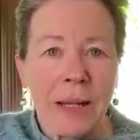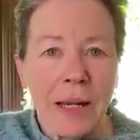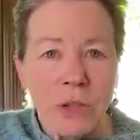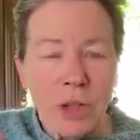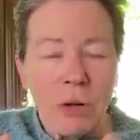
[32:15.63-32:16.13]

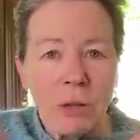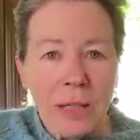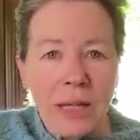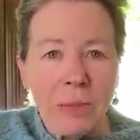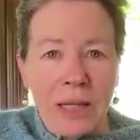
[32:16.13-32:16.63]
And don't
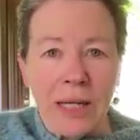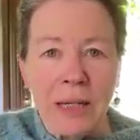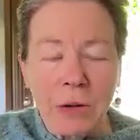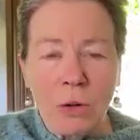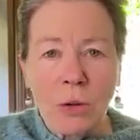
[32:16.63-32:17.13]
keep
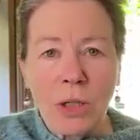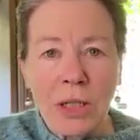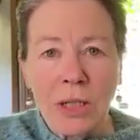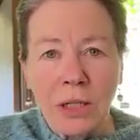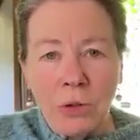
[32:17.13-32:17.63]
taking
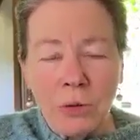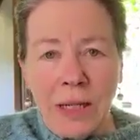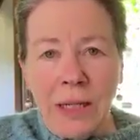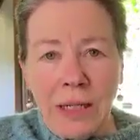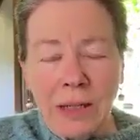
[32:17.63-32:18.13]
courses and
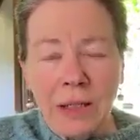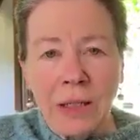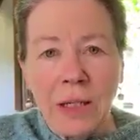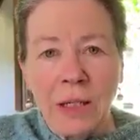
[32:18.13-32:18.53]
trainings